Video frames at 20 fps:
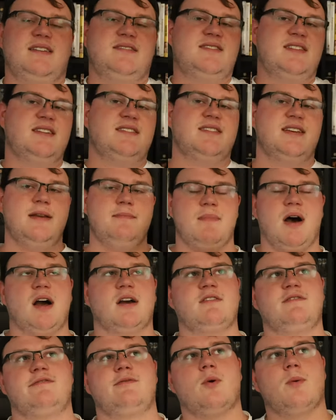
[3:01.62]
exists in
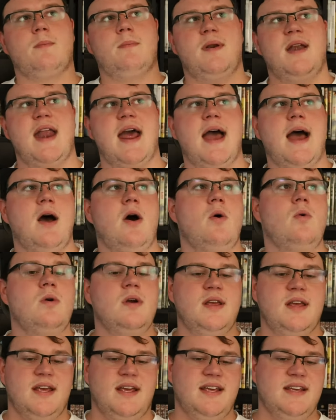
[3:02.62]
manga form now
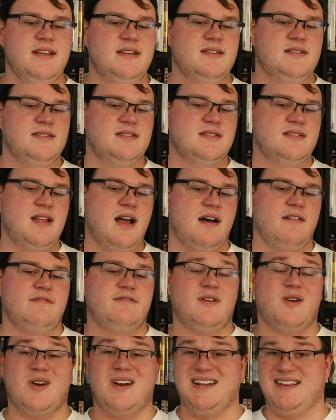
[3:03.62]
is not
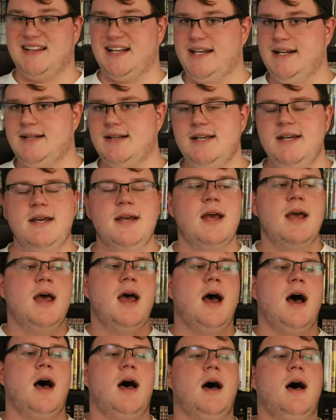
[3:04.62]
very likely.
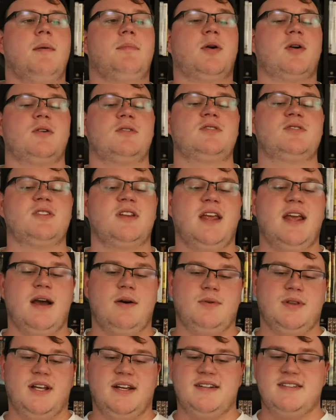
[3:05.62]
Personally, I
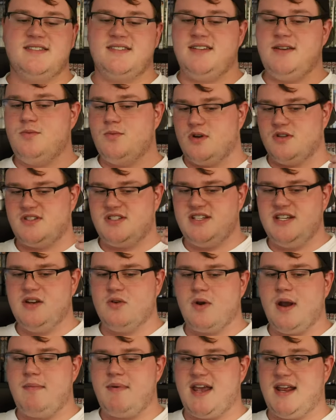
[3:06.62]
would like to see once
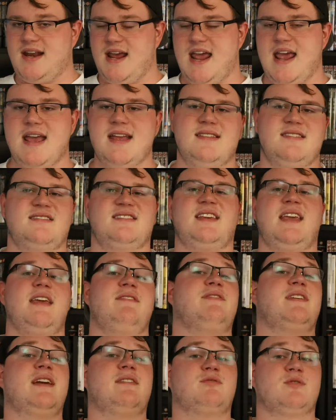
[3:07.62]
D.Gray-Man ends,
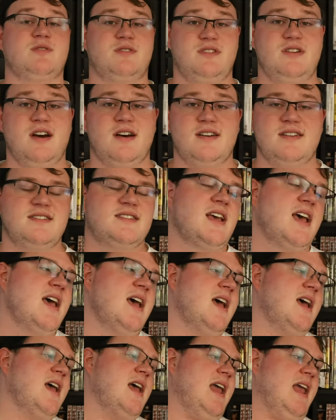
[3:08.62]
if it ever does,
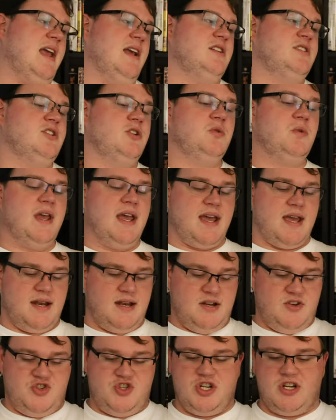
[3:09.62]
it to
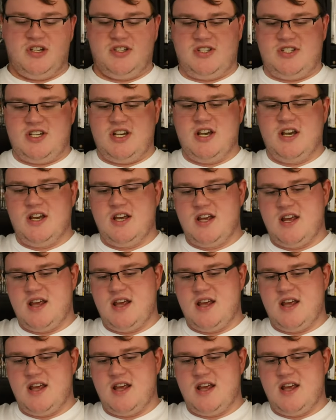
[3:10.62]
get just